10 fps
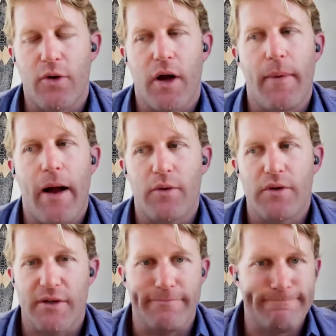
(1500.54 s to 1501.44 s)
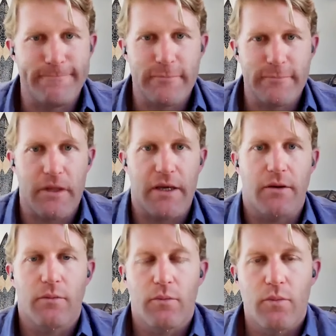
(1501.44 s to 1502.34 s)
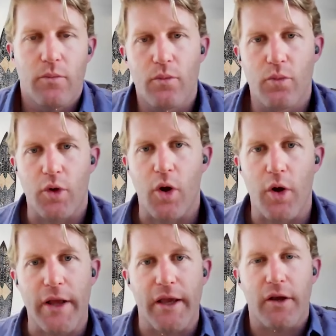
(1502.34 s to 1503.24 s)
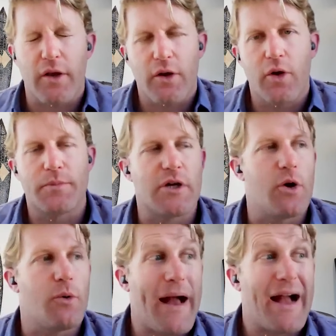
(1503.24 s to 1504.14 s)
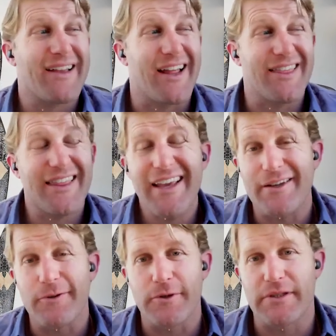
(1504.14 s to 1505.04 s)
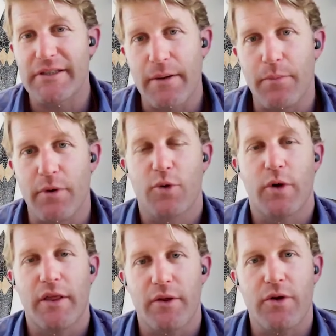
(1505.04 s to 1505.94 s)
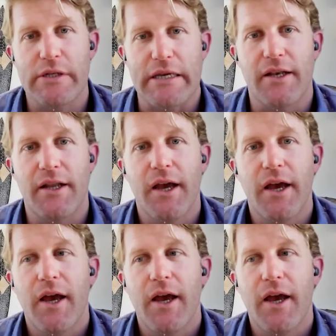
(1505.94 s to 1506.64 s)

come out with something regarding crypto back in, I think it was December 2013.